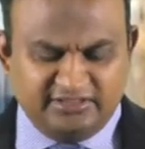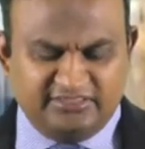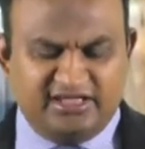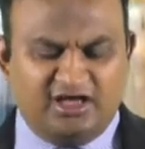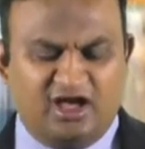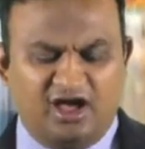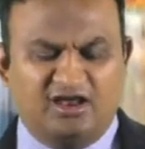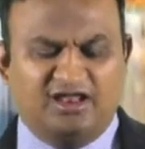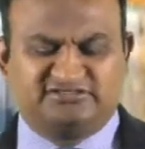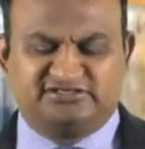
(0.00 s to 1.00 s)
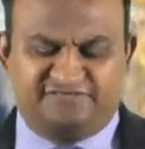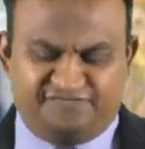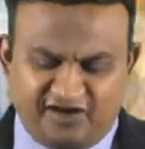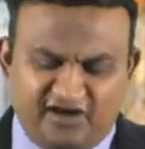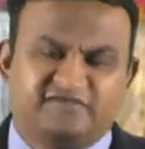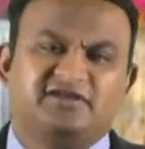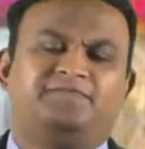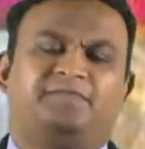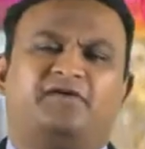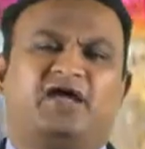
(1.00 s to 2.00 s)
The earnest,
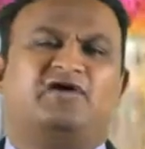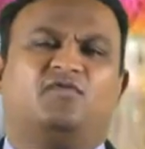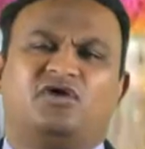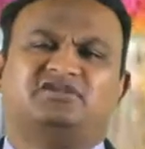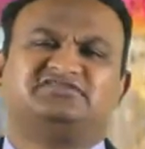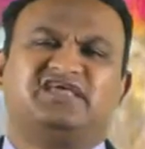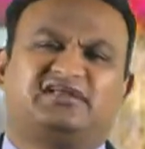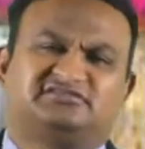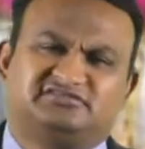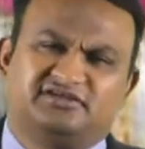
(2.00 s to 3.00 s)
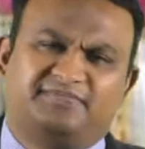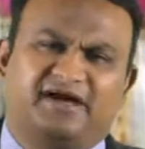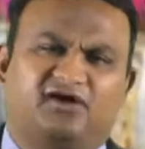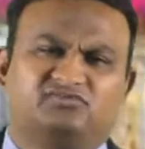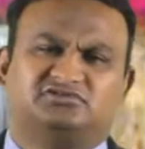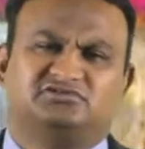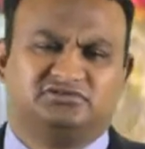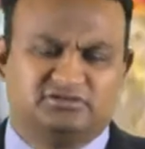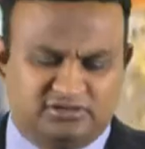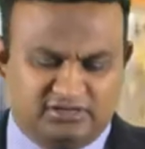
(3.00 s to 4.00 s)
fervent prayer. What is that about?
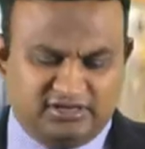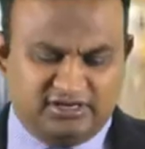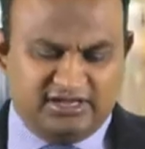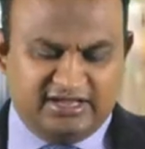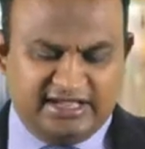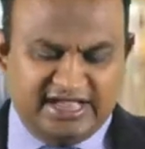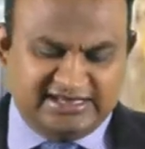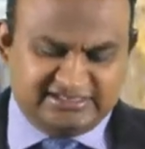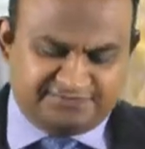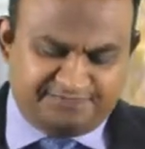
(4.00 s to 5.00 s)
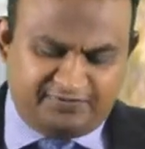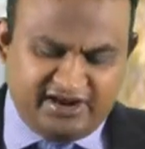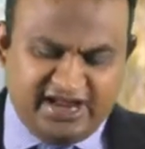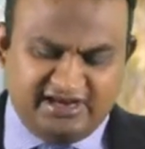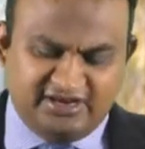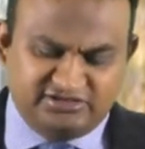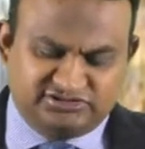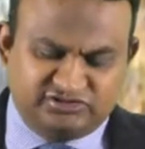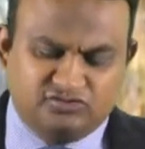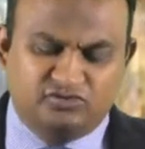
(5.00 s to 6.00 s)
It is prayed in
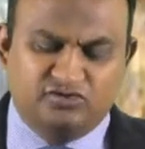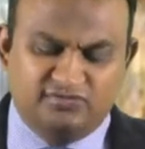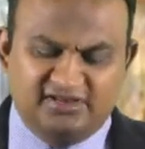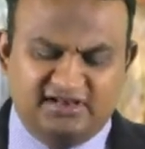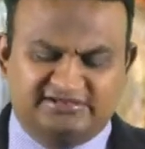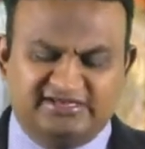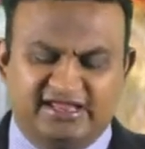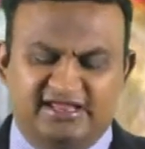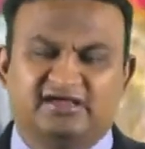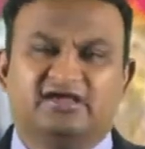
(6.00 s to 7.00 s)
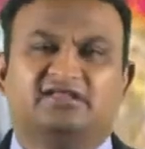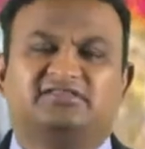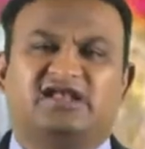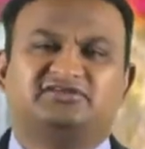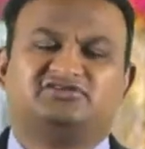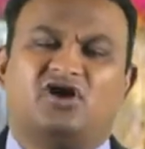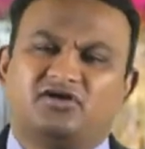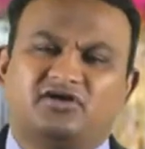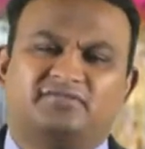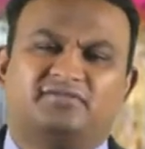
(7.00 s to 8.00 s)
true humility that is
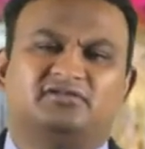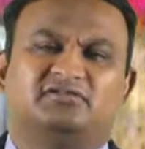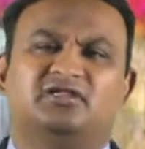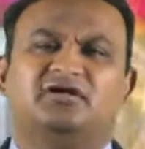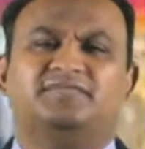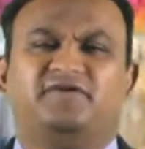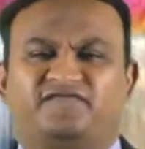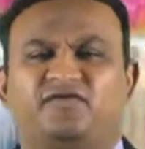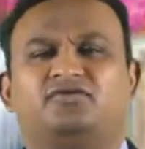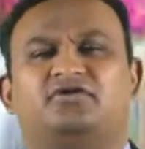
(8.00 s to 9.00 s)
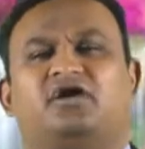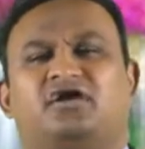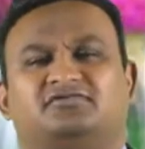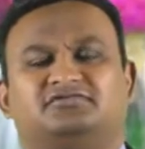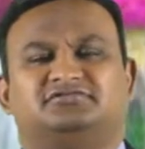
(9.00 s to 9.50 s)
honorable before God.